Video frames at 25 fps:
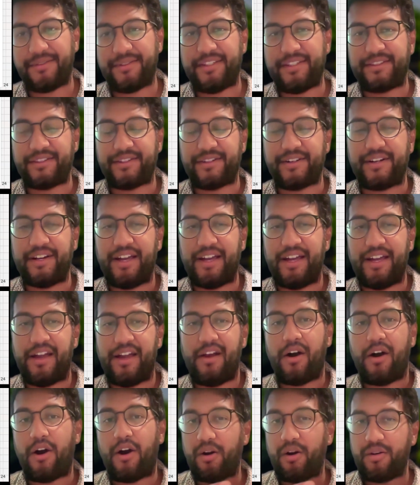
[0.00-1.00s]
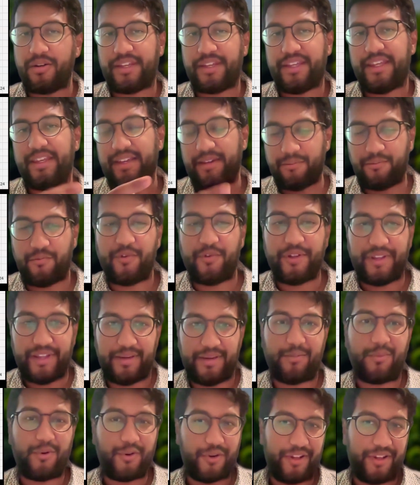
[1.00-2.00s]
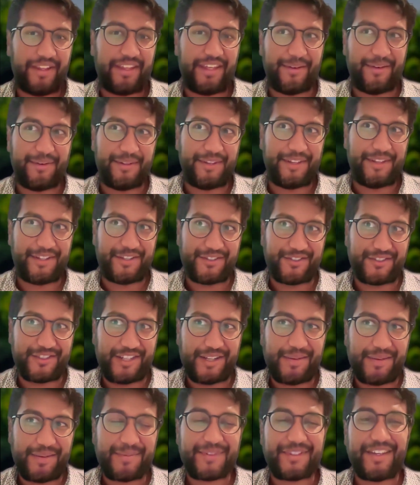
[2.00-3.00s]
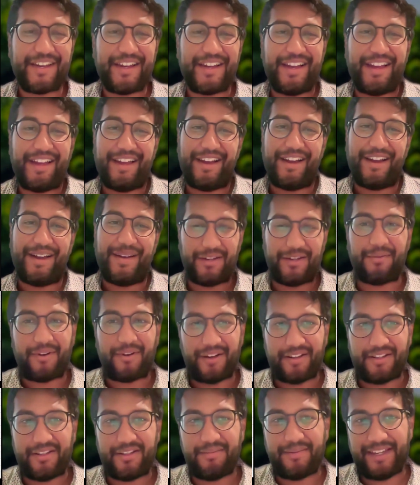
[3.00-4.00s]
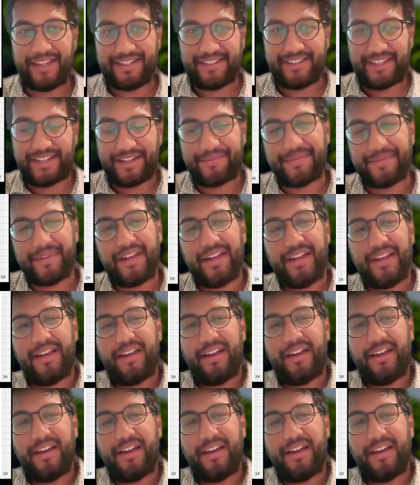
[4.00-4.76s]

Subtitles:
So these are all really important key relationships that they want to maintain.